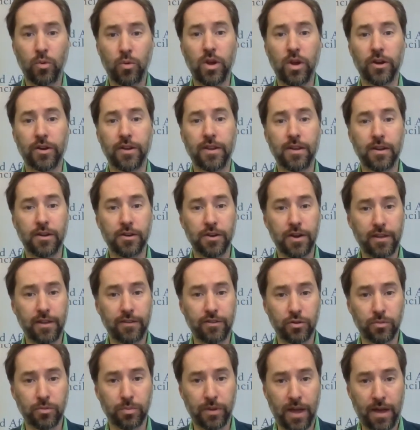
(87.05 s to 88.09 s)
We are here as
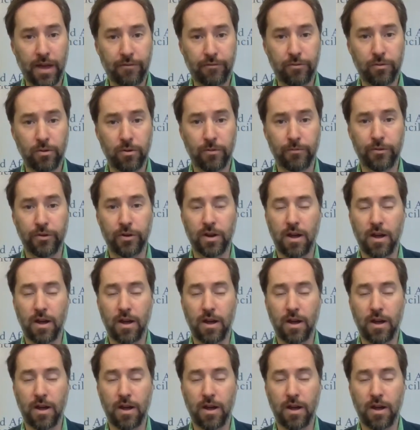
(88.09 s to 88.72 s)
your platform for